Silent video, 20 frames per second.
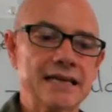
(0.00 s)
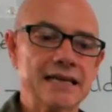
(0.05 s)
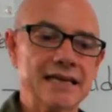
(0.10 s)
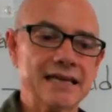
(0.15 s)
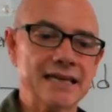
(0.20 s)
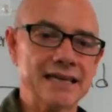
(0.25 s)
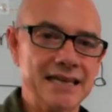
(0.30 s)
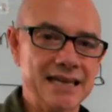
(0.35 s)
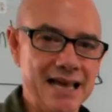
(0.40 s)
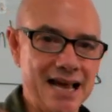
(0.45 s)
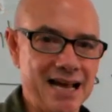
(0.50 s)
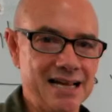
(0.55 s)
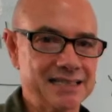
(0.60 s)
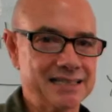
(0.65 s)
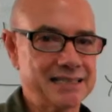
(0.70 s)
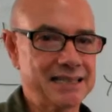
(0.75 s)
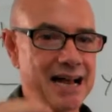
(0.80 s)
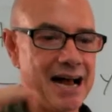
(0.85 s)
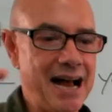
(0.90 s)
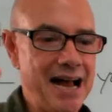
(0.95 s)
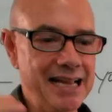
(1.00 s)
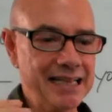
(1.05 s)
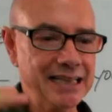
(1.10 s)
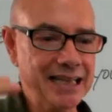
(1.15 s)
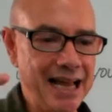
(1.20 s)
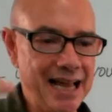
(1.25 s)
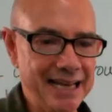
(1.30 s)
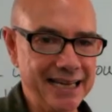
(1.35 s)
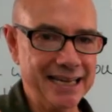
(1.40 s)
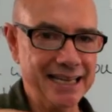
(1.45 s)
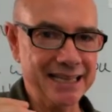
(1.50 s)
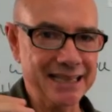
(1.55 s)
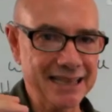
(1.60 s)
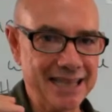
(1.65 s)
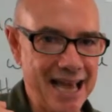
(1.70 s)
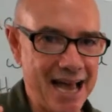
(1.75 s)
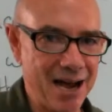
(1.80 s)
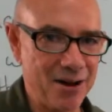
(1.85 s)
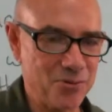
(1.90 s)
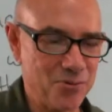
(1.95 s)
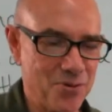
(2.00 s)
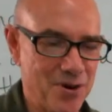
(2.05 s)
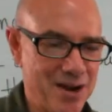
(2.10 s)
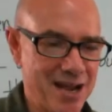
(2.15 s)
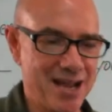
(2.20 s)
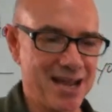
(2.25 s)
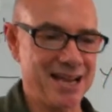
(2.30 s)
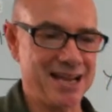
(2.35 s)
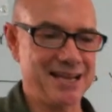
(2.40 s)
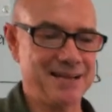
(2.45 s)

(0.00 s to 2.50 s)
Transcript: Yes, I like it that way.